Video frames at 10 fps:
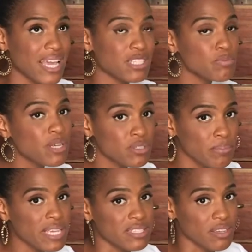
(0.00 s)
It smells
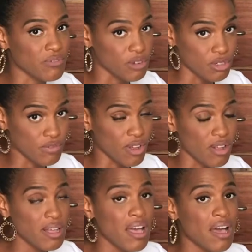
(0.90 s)
amazing, first of
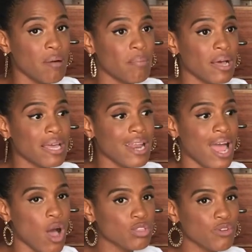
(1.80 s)
all, but
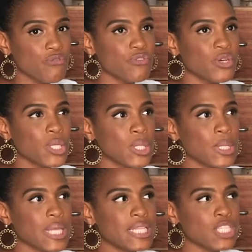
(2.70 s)
I also feel
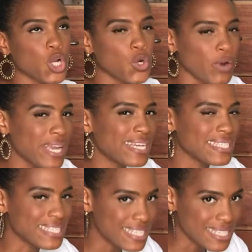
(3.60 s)
it's a great
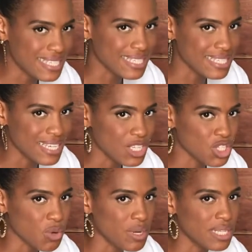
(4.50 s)
consistency.
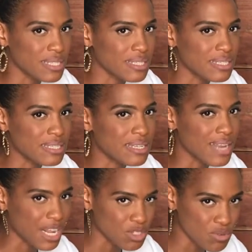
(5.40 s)
So it's
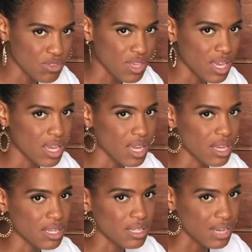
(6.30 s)
not too
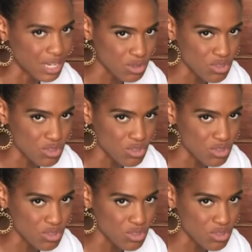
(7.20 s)
thick, not too